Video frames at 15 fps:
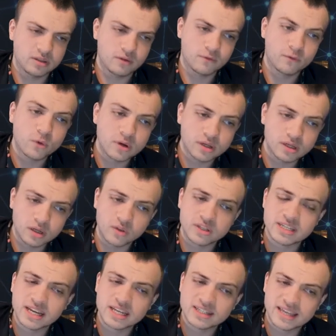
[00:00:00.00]
For
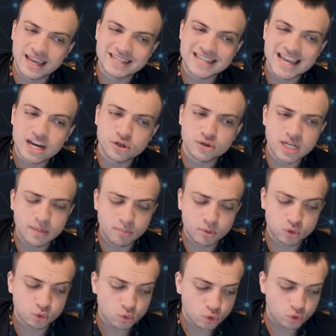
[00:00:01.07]
this extra tempo
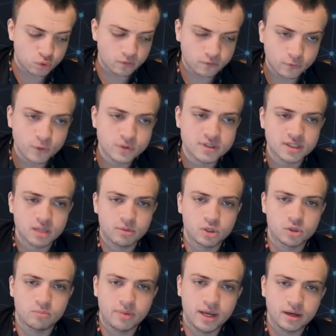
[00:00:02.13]
is crucial, forcing the
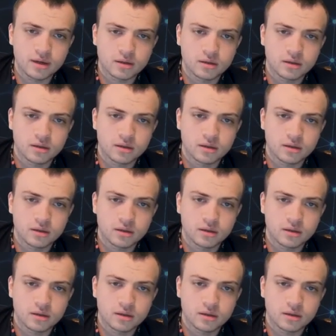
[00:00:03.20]
bishop back.